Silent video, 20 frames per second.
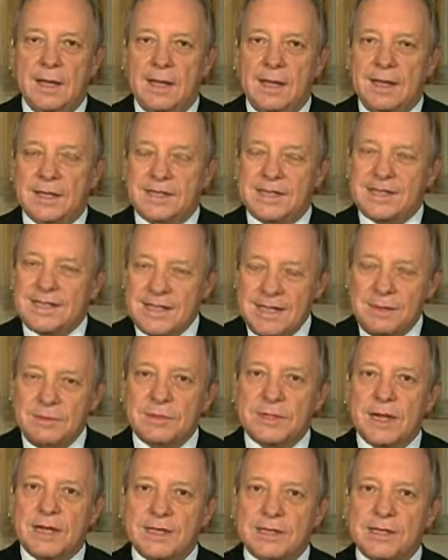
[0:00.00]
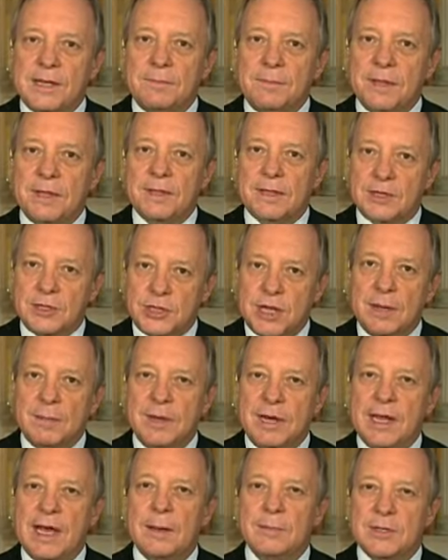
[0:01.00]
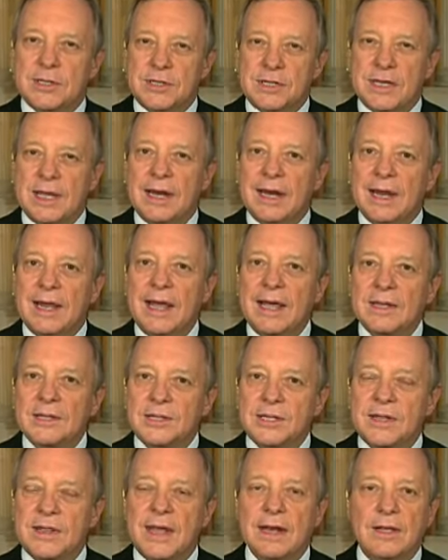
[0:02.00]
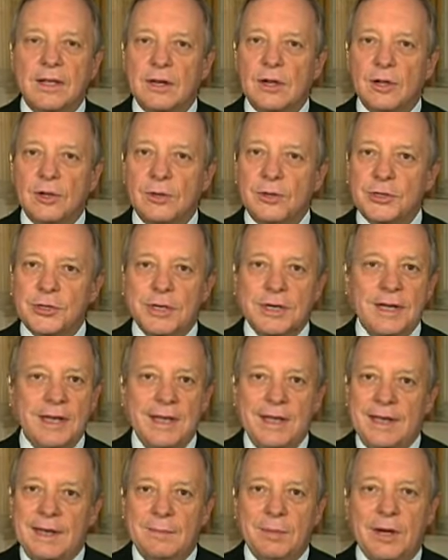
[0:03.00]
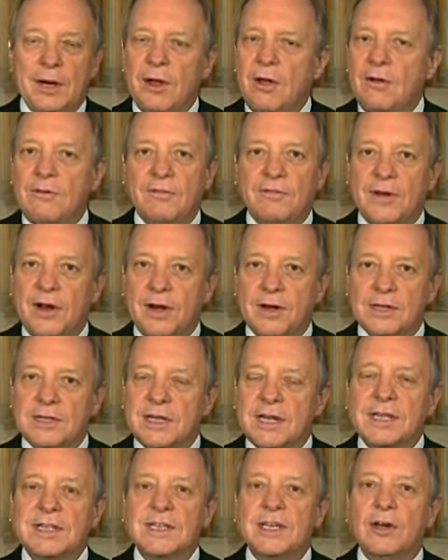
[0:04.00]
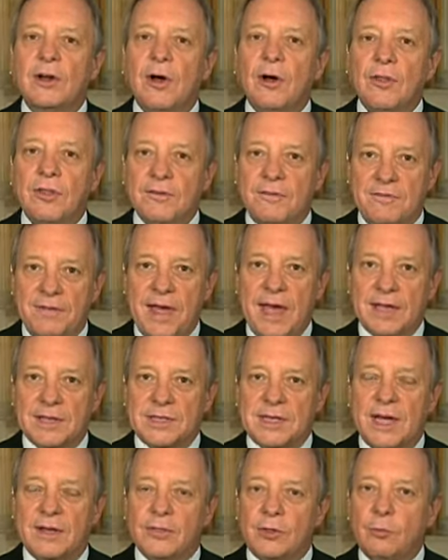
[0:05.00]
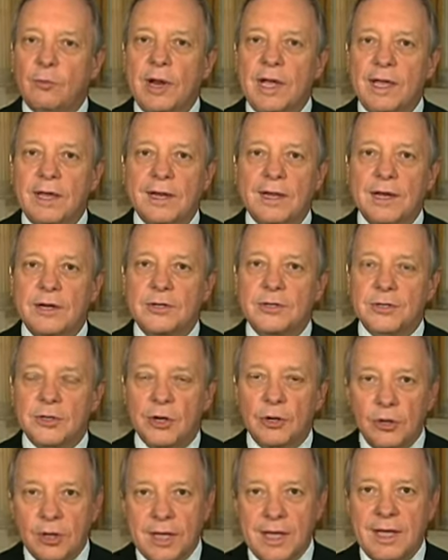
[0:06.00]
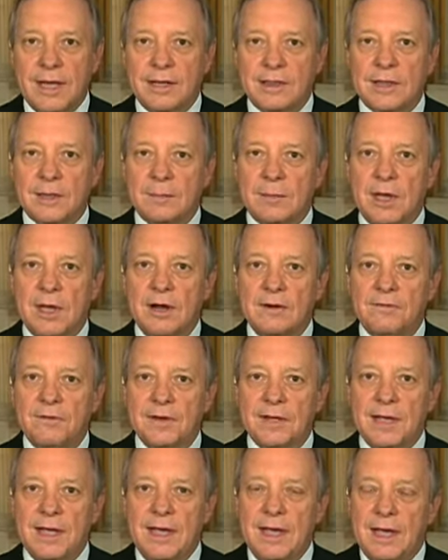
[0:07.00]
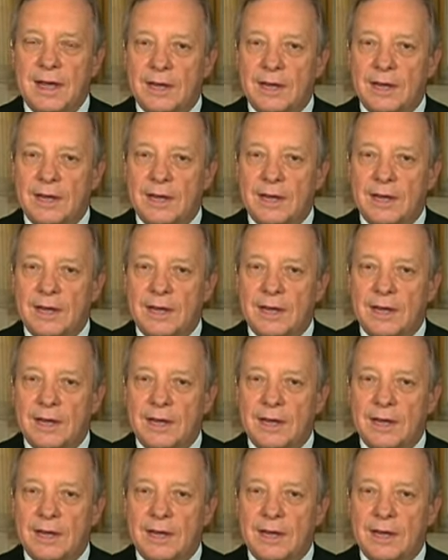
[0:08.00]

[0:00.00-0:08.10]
it seems like something that Jamie Dimon said led us to that conclusion, but in all fairness, let's get all the facts out. The regulators are looking at them carefully.